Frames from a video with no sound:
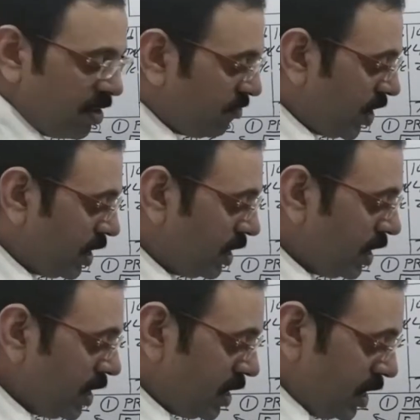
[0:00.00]
For
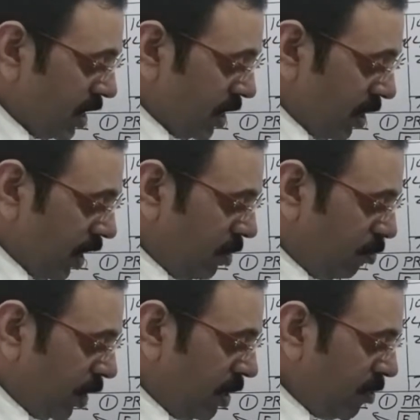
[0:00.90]
that,
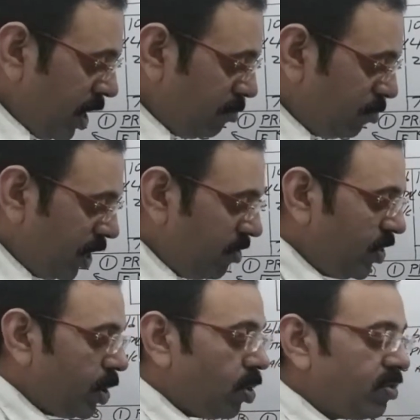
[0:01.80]
in premium B,
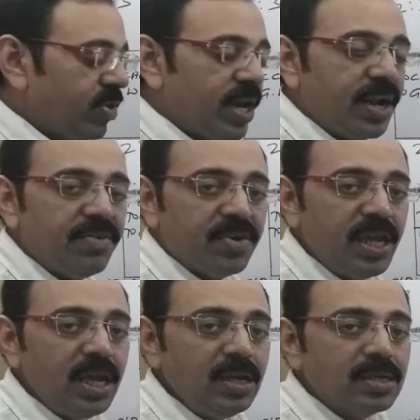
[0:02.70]
we wrote one
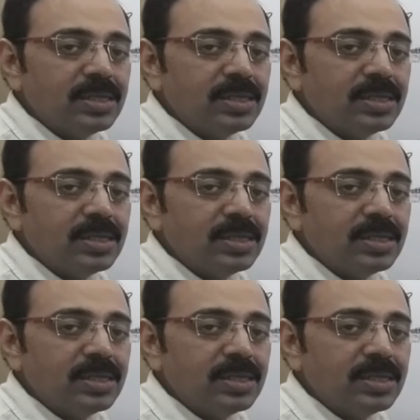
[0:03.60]
entry.